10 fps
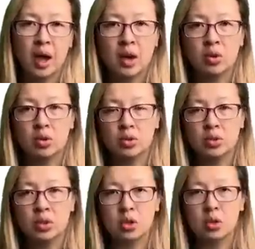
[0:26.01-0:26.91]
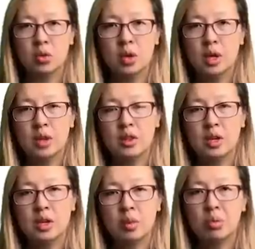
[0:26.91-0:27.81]
and also
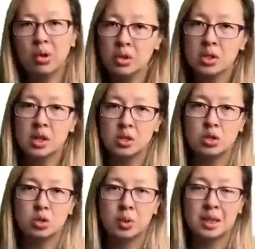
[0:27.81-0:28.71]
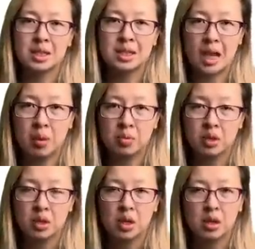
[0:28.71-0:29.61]
the process to
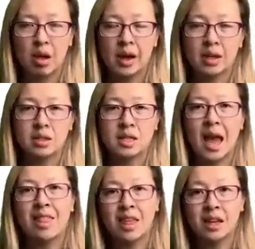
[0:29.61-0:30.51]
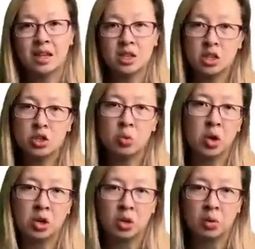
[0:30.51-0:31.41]
accept clients and then continue
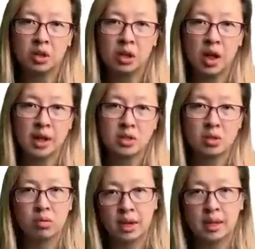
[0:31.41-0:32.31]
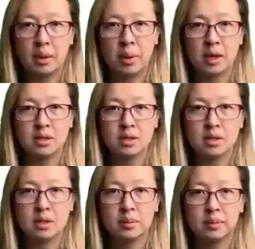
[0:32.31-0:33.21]
working with clients on a regular
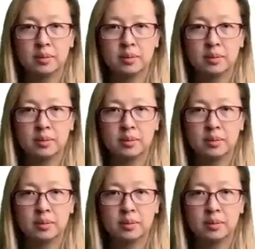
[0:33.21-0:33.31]
basis.